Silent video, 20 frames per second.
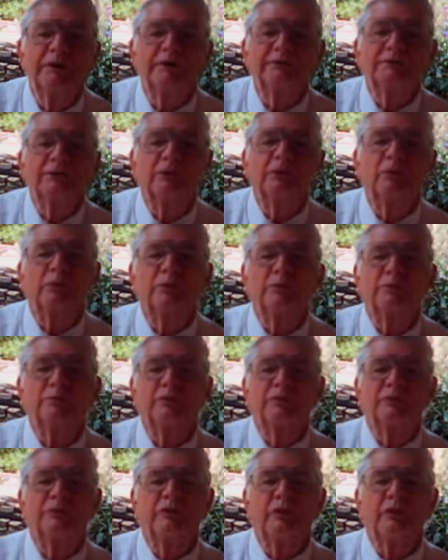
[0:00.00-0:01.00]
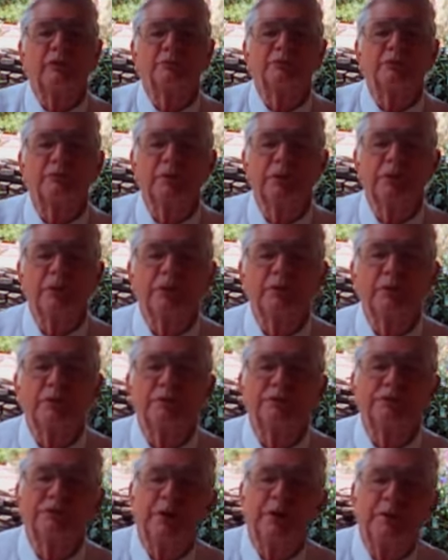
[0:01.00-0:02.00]
If the Lord performs a
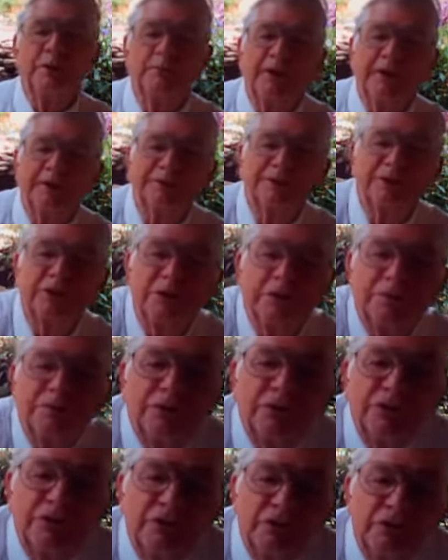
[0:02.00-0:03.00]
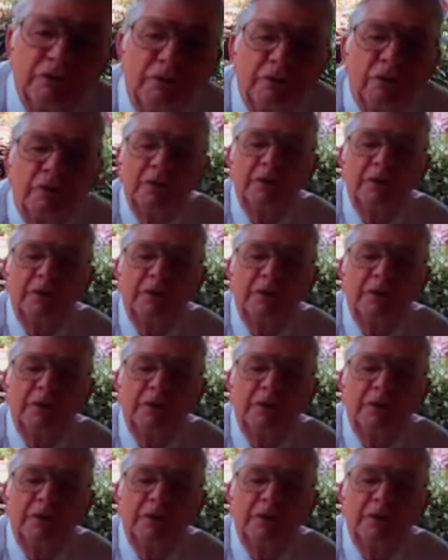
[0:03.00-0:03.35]
miracle, which I'm asking him to do